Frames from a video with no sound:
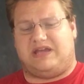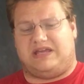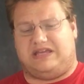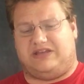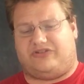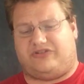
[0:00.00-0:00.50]

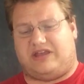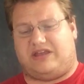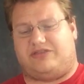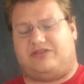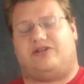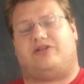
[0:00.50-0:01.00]
is
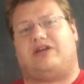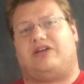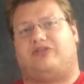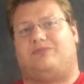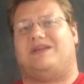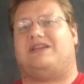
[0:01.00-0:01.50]
that there
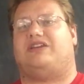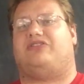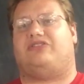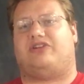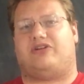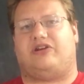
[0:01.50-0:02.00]
has been a
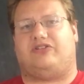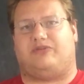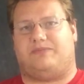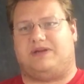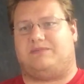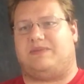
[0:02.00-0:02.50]
series
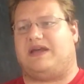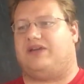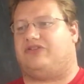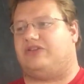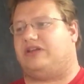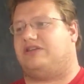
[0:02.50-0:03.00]
of Big
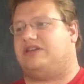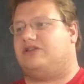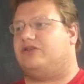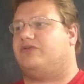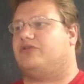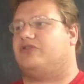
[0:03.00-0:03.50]
Bangs, that the
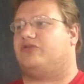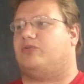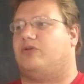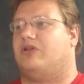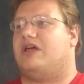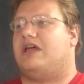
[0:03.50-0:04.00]
universe
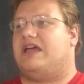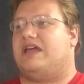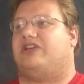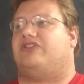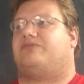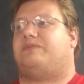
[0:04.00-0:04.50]
will
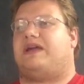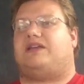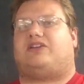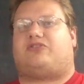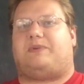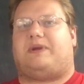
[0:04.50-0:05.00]
expand,